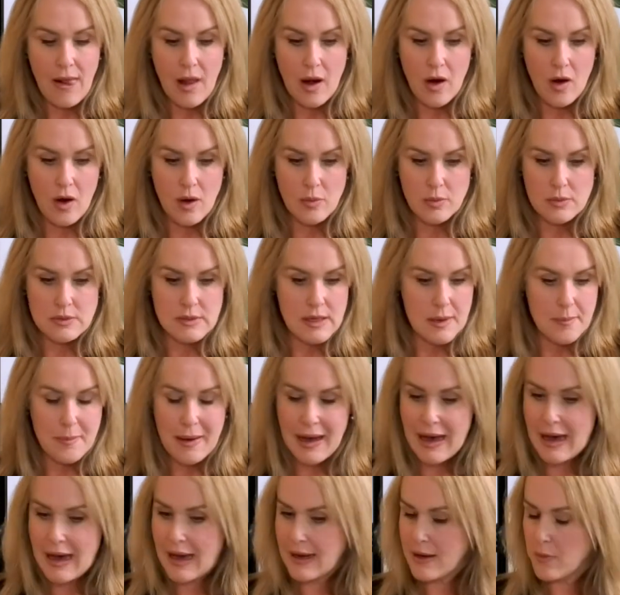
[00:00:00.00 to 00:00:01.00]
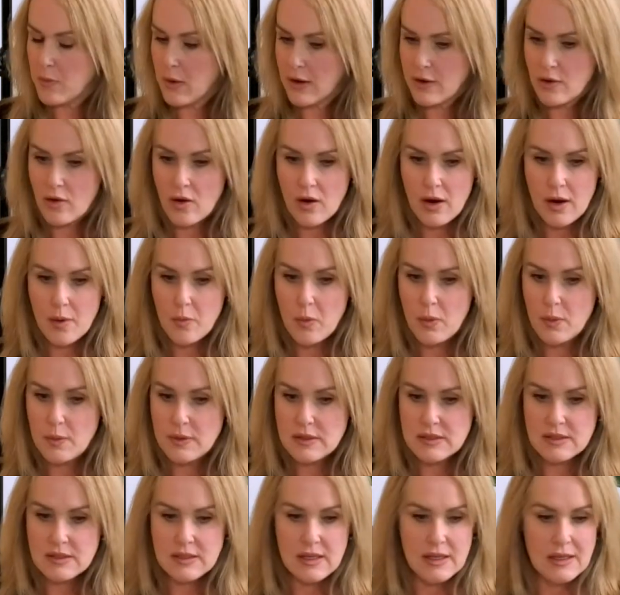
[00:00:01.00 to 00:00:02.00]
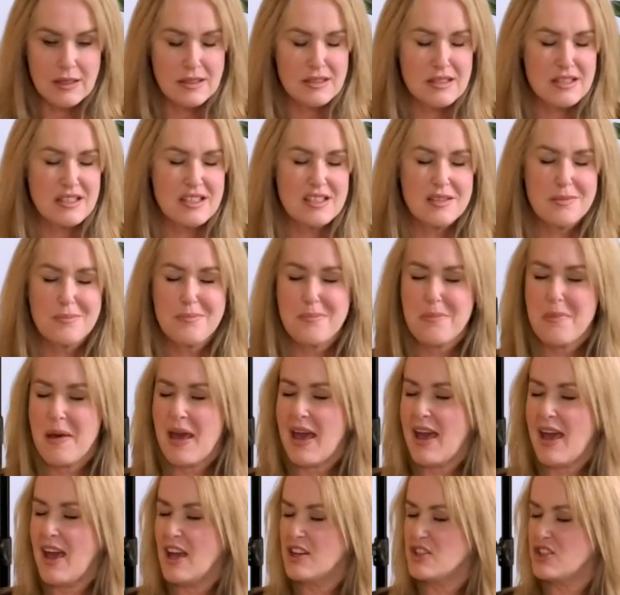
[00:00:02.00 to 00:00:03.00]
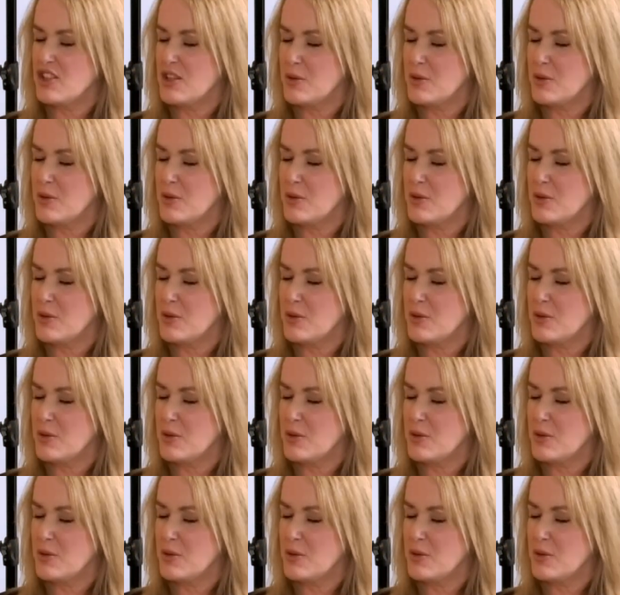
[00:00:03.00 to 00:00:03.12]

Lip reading: I was at a party one night and we were just getting smashed.